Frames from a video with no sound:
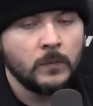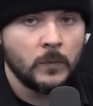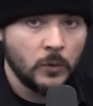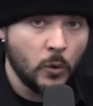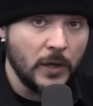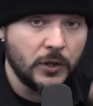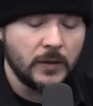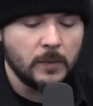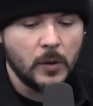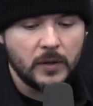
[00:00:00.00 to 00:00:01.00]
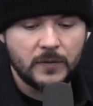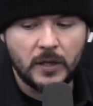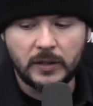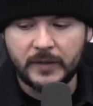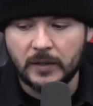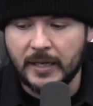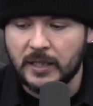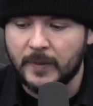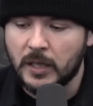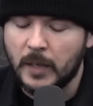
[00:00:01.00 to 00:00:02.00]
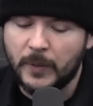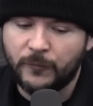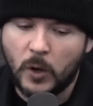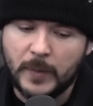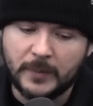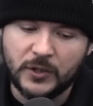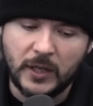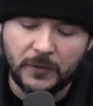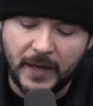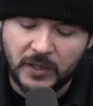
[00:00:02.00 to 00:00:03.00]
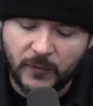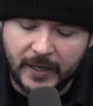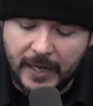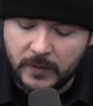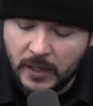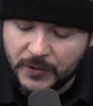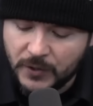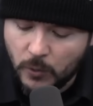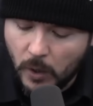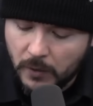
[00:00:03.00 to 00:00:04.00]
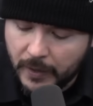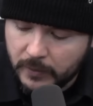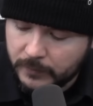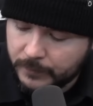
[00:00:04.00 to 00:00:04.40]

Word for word: Question their motives. I'll leave it there. Next segment's coming up at 4 p.m. on this channel. Thanks for hanging out, and I'll see you all then.